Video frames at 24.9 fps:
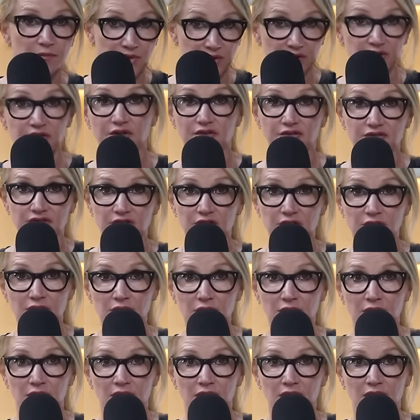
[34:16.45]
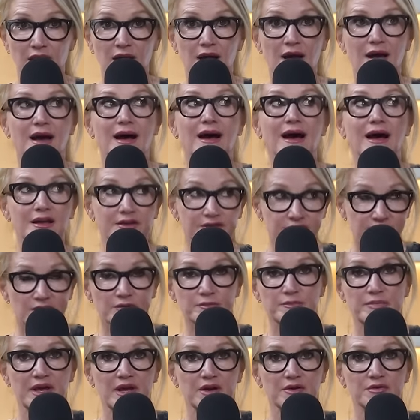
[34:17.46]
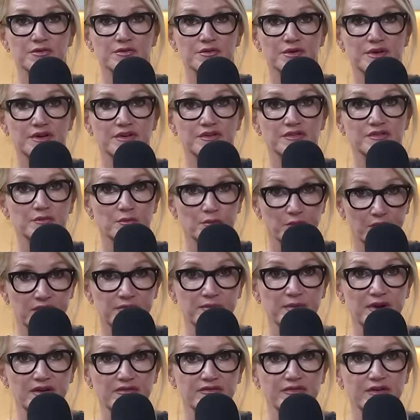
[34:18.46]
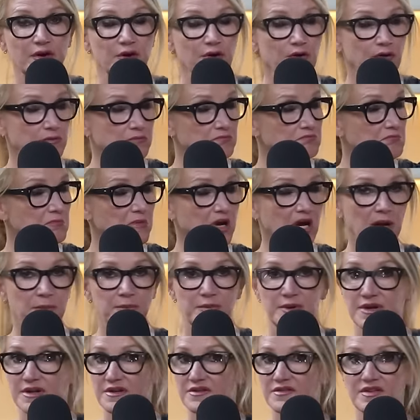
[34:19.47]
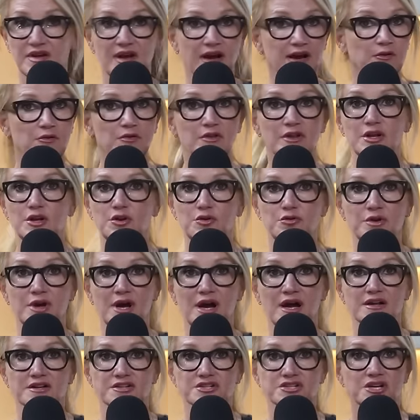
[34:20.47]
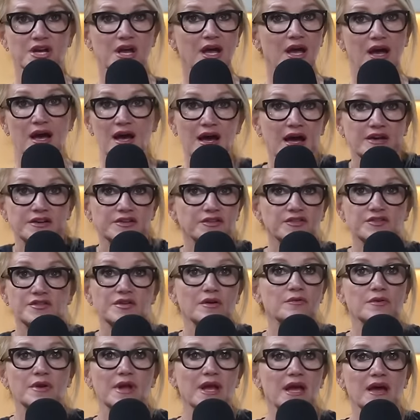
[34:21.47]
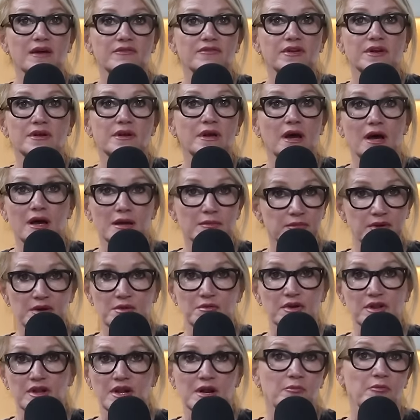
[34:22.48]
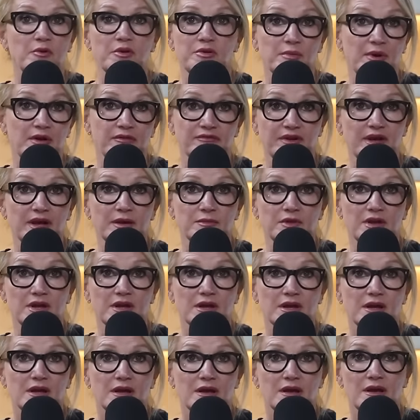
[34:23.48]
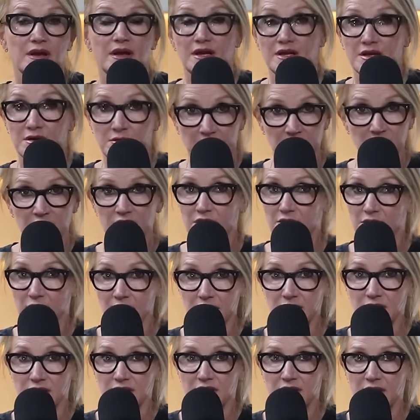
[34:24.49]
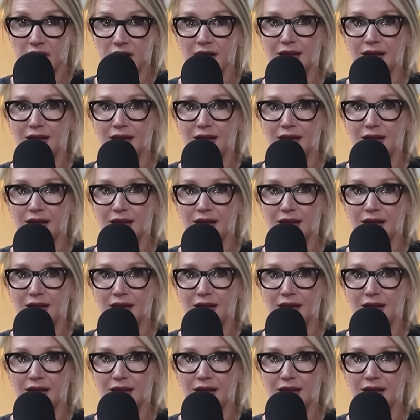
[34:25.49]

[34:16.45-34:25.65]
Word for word: But this year, I took boundaries with my phone up an entirely new notch. I just don't have it on me when I'm with my family. And you want to know what?